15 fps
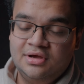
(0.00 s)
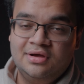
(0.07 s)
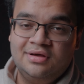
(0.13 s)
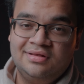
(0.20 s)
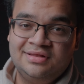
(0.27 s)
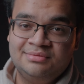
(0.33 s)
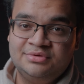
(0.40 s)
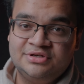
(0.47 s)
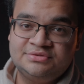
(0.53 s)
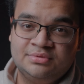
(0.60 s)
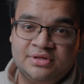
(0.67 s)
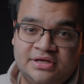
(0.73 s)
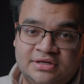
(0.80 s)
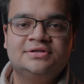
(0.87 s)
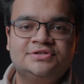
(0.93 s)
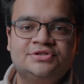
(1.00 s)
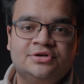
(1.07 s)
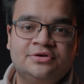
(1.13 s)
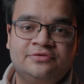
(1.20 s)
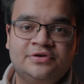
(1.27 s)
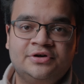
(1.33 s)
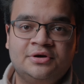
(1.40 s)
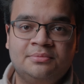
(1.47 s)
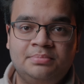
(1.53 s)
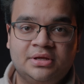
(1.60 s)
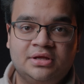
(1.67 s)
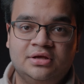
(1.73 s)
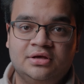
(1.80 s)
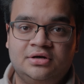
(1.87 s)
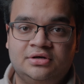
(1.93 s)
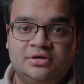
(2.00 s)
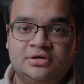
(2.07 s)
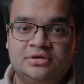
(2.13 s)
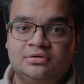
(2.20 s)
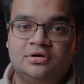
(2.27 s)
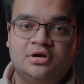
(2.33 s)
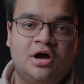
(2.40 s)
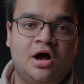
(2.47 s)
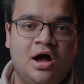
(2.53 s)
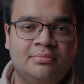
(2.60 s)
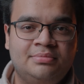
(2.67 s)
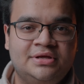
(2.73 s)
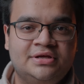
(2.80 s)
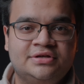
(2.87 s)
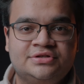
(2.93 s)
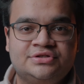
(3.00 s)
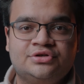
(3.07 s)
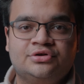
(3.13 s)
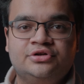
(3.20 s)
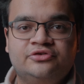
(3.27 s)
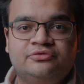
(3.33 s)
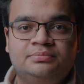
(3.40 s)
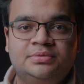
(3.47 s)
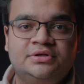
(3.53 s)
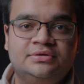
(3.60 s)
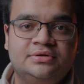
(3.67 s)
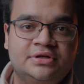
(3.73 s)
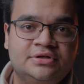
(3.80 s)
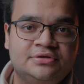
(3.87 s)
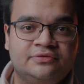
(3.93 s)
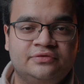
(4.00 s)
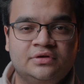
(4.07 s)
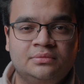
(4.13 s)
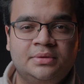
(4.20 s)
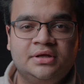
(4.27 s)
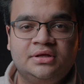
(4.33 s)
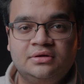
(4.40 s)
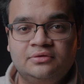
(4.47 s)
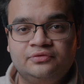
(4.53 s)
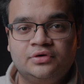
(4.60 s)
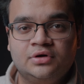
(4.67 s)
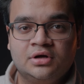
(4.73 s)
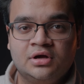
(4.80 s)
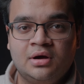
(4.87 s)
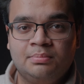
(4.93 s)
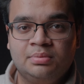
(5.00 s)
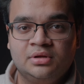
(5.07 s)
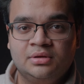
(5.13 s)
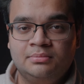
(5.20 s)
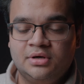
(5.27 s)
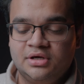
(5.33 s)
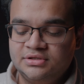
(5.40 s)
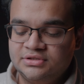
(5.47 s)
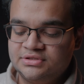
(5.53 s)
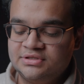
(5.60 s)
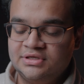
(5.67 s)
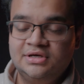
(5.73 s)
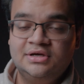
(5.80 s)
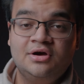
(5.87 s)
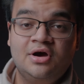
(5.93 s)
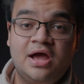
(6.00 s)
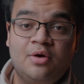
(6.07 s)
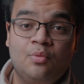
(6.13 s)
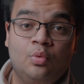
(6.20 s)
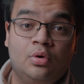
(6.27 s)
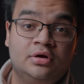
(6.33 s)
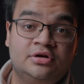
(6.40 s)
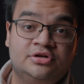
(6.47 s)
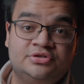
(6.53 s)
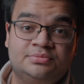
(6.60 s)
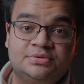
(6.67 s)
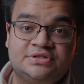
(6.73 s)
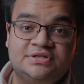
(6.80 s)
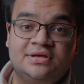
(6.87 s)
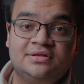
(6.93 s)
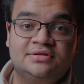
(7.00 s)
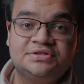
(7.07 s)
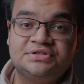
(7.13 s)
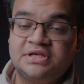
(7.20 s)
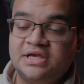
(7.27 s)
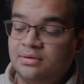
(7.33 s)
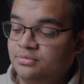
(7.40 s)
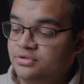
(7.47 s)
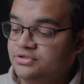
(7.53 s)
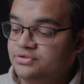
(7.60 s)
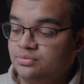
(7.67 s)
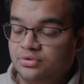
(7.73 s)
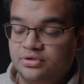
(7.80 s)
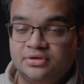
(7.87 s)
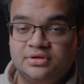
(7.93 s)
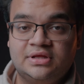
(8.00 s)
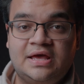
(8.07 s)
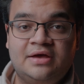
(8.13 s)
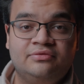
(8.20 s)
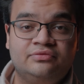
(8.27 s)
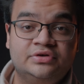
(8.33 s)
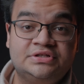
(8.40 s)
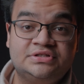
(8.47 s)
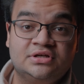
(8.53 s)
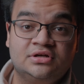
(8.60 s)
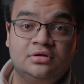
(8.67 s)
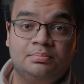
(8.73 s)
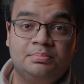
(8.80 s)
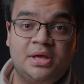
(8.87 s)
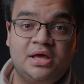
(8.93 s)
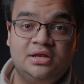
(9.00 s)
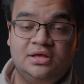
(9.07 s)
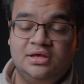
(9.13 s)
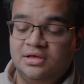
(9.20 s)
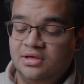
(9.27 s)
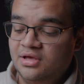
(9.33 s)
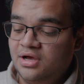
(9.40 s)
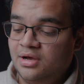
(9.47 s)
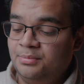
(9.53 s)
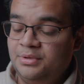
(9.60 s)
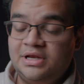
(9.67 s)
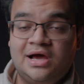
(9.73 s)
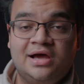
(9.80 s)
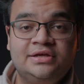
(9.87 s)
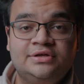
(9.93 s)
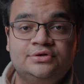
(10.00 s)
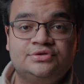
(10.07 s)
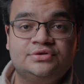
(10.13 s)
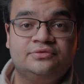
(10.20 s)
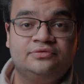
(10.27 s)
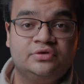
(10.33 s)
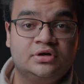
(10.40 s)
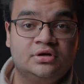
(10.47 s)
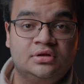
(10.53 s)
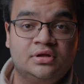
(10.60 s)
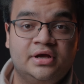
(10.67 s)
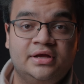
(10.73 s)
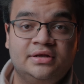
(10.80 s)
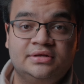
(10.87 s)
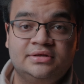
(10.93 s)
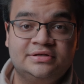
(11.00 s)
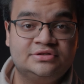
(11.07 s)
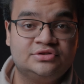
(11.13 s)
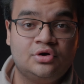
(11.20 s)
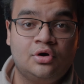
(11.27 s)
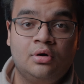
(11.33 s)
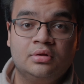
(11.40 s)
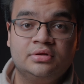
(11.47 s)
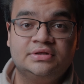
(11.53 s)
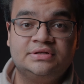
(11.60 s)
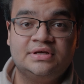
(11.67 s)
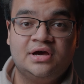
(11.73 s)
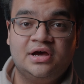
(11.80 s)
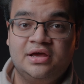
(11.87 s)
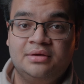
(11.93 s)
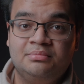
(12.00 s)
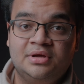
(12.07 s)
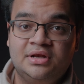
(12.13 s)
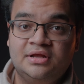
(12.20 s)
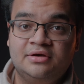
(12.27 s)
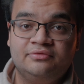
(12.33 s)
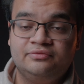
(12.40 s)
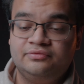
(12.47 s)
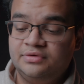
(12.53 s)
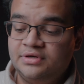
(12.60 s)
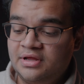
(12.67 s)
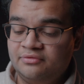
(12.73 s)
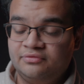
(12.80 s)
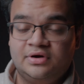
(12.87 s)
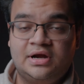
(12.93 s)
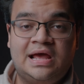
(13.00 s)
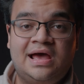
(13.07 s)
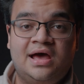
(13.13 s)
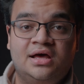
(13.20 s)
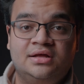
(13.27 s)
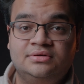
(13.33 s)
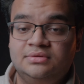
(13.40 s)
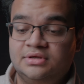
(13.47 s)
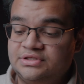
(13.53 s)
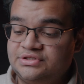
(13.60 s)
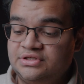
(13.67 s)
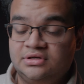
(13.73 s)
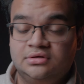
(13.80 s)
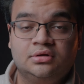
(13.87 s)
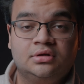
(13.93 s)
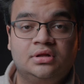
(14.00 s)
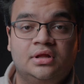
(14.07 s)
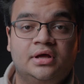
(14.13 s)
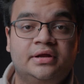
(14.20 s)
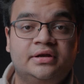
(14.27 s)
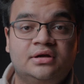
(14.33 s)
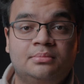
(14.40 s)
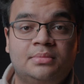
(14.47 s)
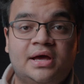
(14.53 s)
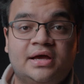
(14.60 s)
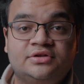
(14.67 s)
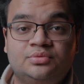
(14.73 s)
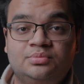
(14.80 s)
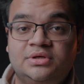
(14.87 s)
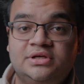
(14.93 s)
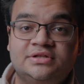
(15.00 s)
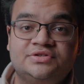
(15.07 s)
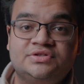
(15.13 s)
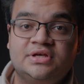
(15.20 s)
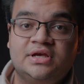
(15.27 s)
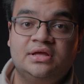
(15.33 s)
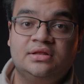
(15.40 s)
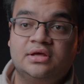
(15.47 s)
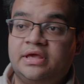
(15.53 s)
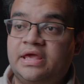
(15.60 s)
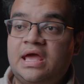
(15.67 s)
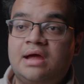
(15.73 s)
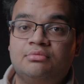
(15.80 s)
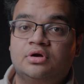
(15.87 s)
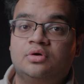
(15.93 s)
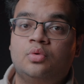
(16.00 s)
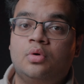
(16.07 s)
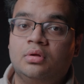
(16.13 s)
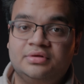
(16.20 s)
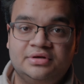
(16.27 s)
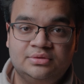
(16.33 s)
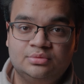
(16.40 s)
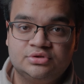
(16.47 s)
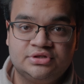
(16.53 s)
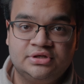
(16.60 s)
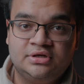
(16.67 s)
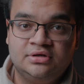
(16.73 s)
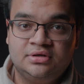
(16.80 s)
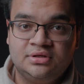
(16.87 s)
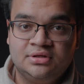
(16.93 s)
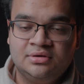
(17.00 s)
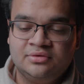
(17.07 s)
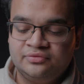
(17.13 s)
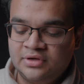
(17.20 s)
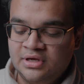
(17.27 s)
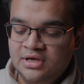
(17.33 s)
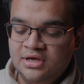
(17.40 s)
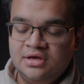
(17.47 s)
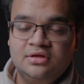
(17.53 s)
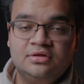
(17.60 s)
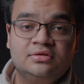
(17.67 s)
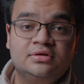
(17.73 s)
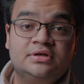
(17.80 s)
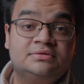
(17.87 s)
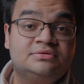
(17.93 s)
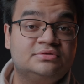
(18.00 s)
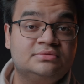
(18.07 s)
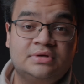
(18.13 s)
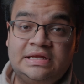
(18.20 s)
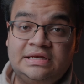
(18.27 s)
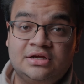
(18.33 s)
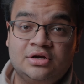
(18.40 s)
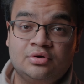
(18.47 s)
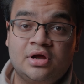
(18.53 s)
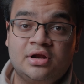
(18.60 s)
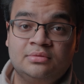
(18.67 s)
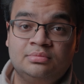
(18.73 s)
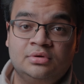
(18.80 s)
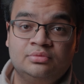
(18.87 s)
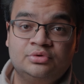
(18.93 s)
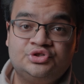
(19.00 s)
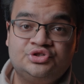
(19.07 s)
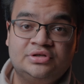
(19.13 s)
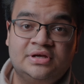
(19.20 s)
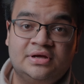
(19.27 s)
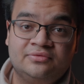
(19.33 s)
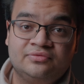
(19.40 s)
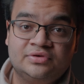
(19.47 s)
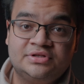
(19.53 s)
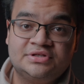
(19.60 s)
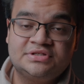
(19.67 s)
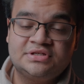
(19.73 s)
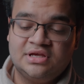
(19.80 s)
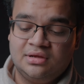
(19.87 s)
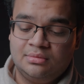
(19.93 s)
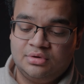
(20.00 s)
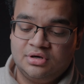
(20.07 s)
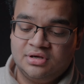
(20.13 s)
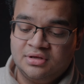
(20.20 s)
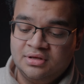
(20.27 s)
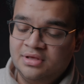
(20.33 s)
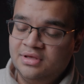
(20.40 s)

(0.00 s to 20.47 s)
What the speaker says: Let me explain. So if you're a beginner or a hobbyist or you've been into filmmaking for a couple of months, 100% this camera is worth every single penny. I mean, I use it for client gigs all the time and I've never had a single client come back to me and say the camera quality wasn't good enough. It's incredible what you get for this camera,